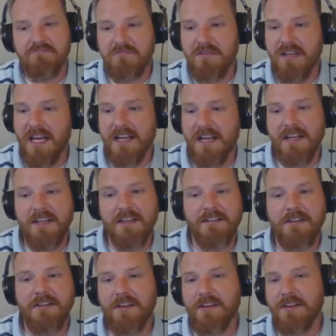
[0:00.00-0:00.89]
Like,
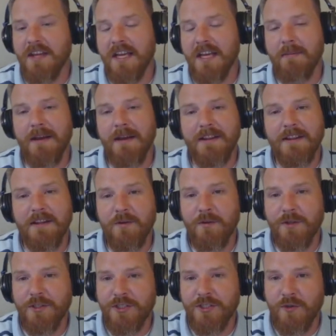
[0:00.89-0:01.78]
think about
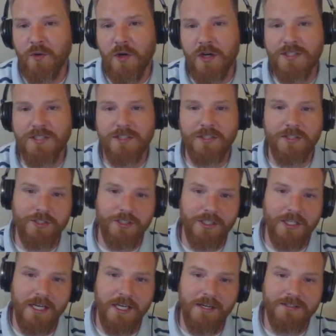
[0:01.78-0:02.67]
when she walks in the
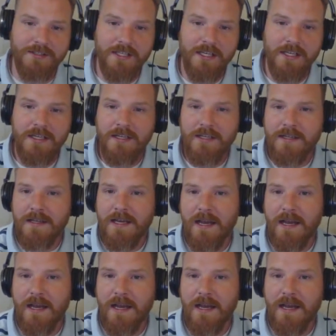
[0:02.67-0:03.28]
jury house. I